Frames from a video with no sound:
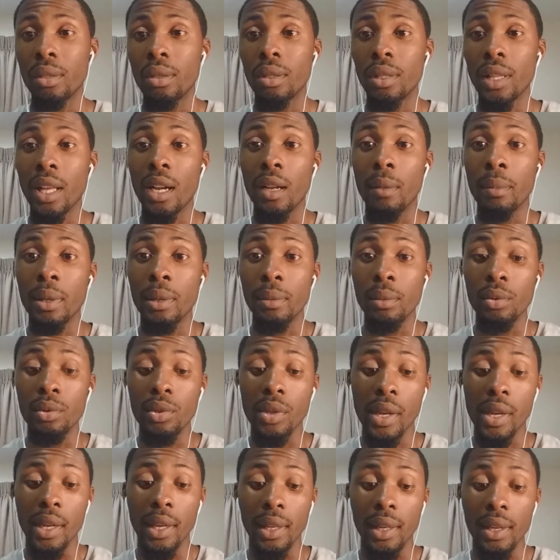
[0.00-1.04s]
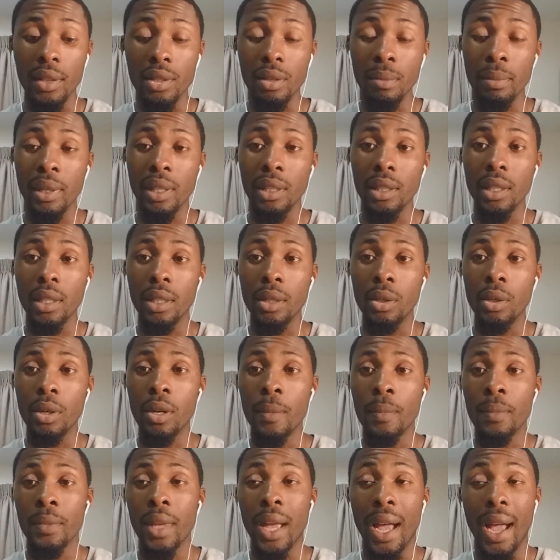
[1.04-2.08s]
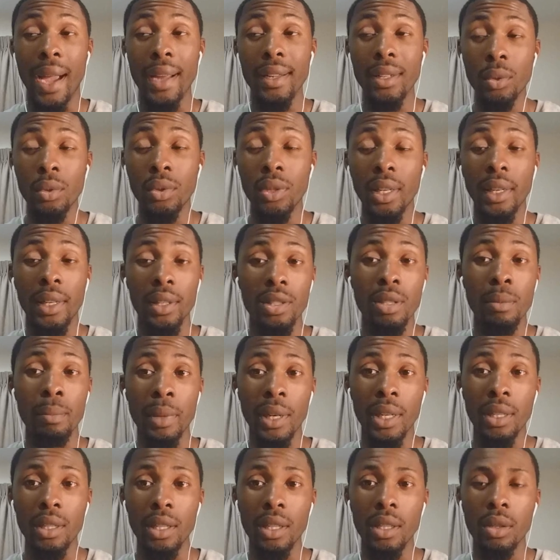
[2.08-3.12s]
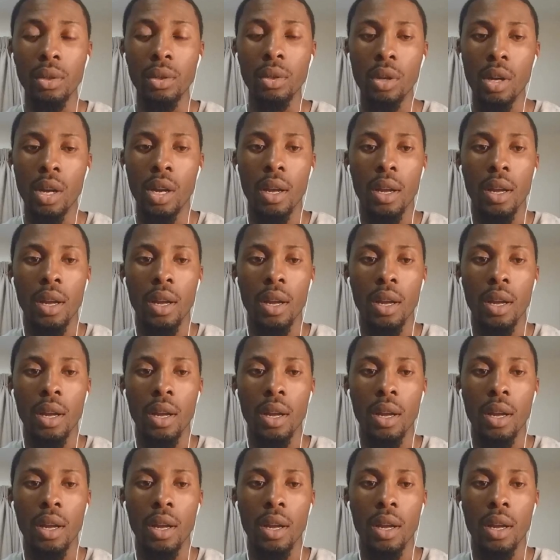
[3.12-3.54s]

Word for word: A lot of people saying it is a big deal. I do think it's a big deal.